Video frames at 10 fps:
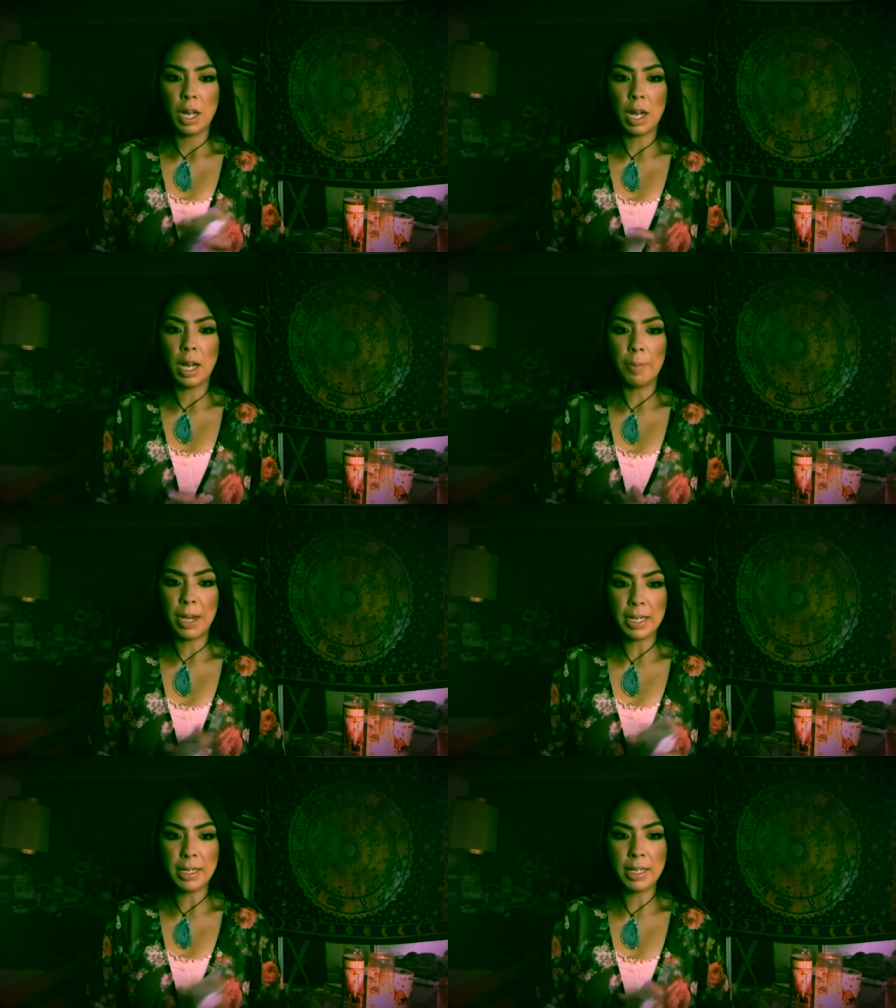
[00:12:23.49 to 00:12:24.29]
uh,
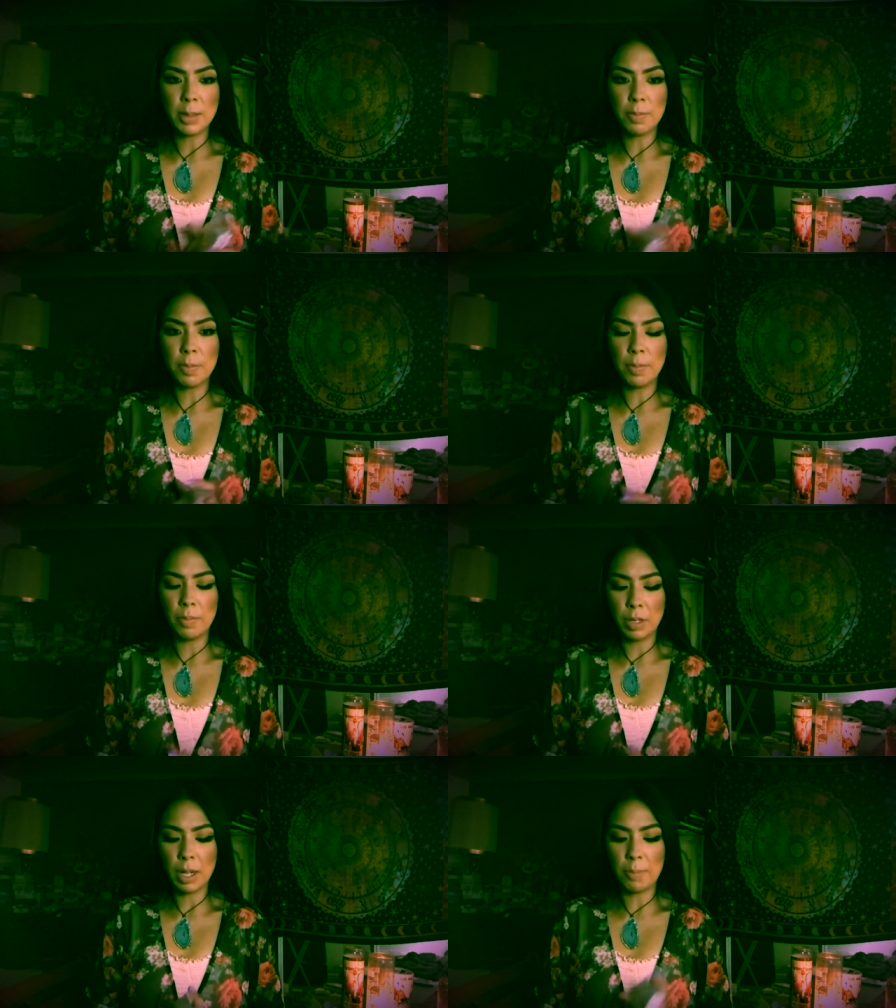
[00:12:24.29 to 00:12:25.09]
Pisces
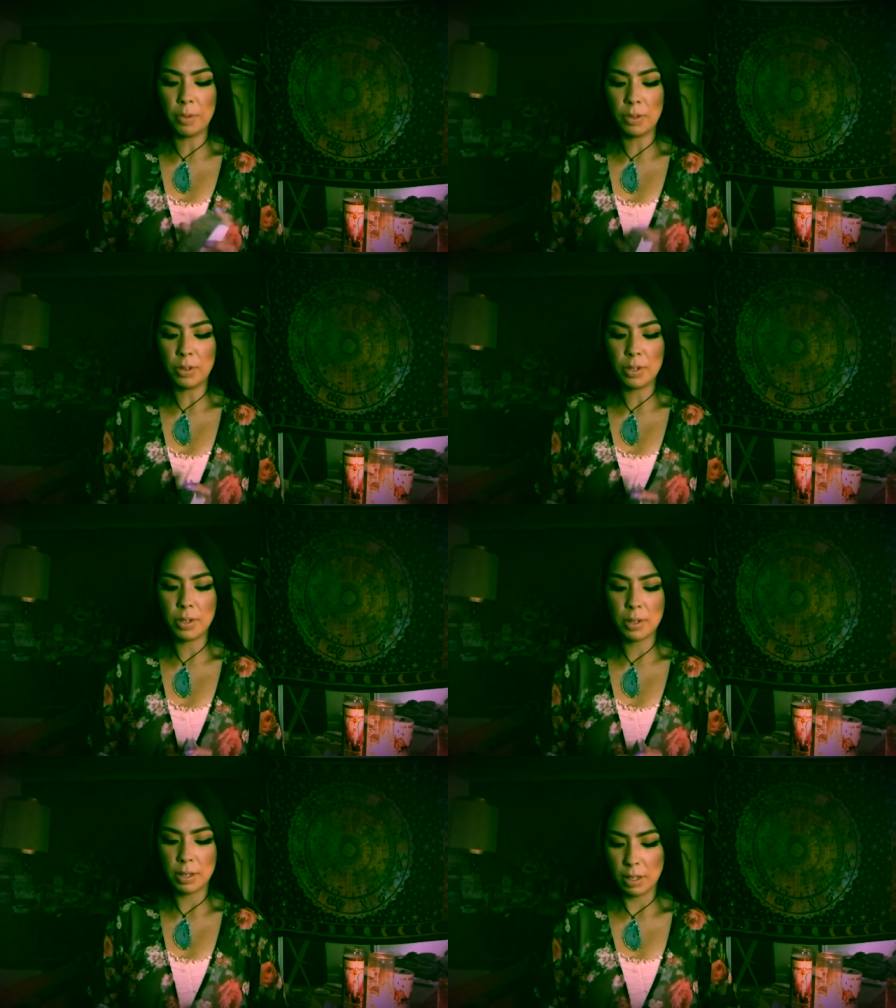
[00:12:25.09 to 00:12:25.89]

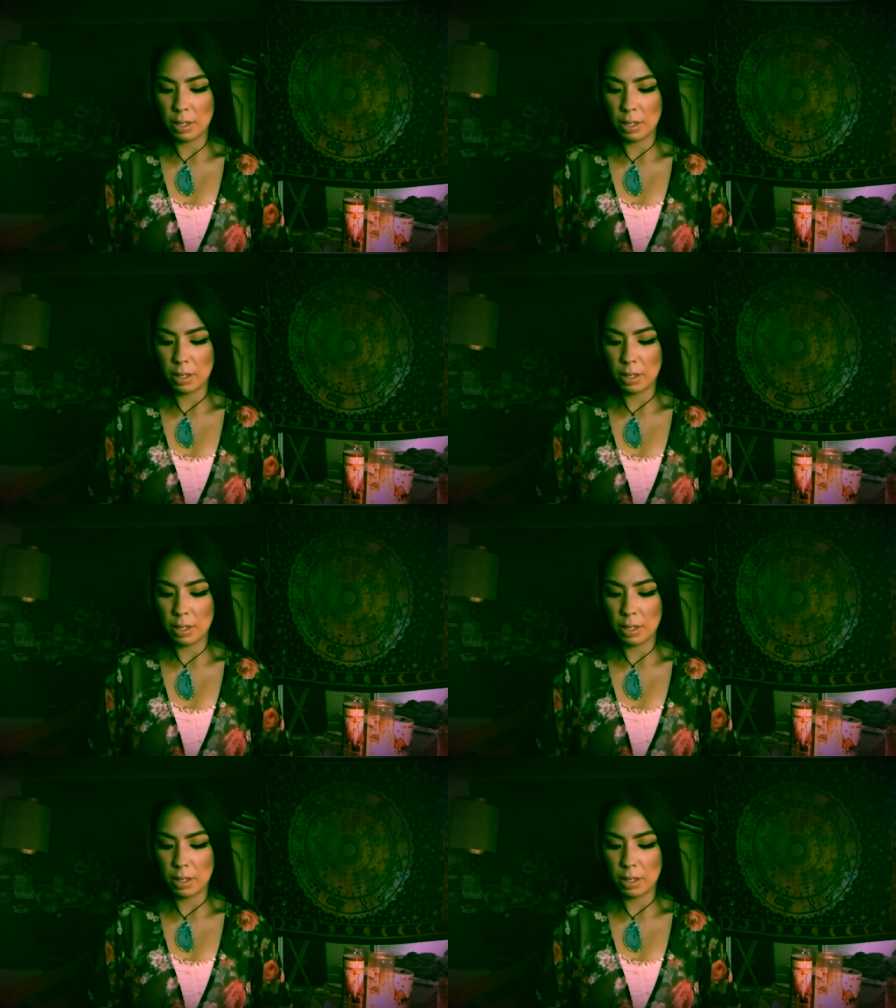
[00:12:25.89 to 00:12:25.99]
couples